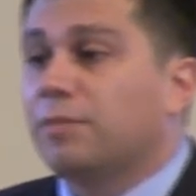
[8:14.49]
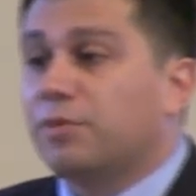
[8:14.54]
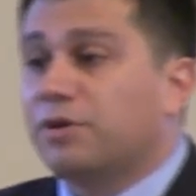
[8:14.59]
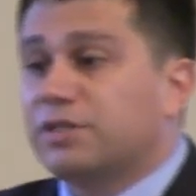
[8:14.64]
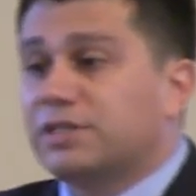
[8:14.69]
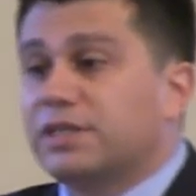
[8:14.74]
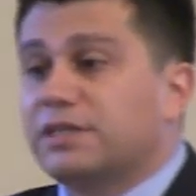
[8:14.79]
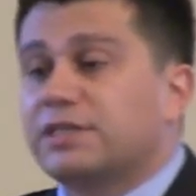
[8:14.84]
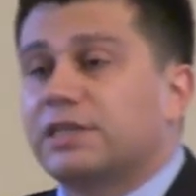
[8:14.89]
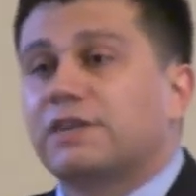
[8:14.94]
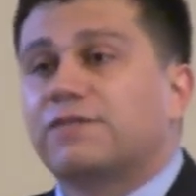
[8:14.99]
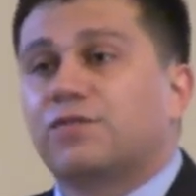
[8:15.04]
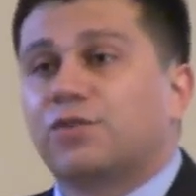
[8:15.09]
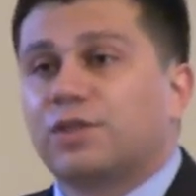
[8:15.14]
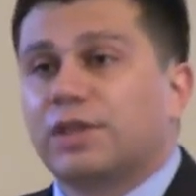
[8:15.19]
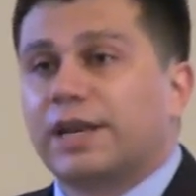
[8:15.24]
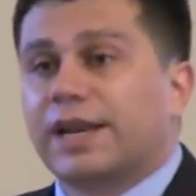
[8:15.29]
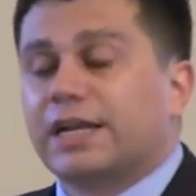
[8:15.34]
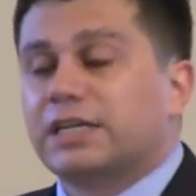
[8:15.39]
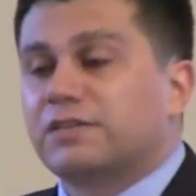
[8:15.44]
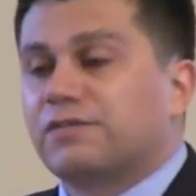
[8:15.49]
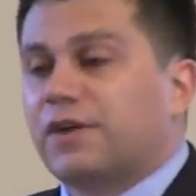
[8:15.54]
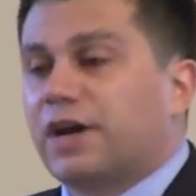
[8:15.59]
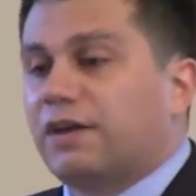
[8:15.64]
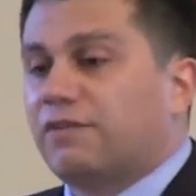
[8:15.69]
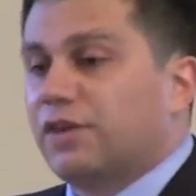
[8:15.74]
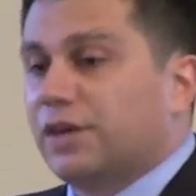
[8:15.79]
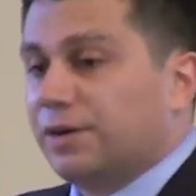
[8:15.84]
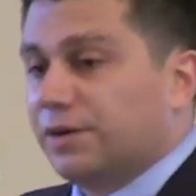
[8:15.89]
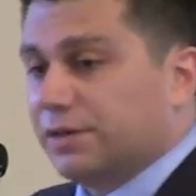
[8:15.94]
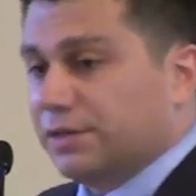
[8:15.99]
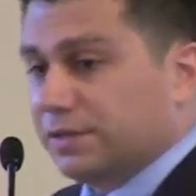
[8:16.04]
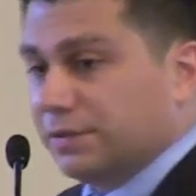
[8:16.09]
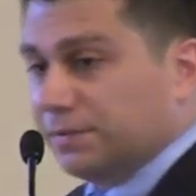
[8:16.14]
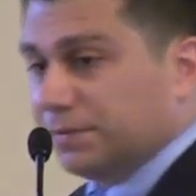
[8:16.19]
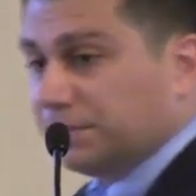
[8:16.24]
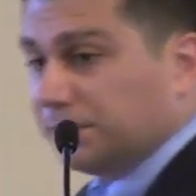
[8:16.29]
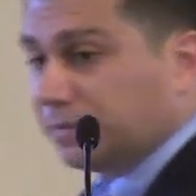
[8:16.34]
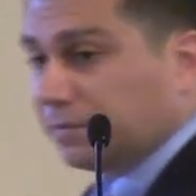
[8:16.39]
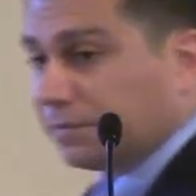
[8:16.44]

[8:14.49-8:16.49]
persisted for the next five years.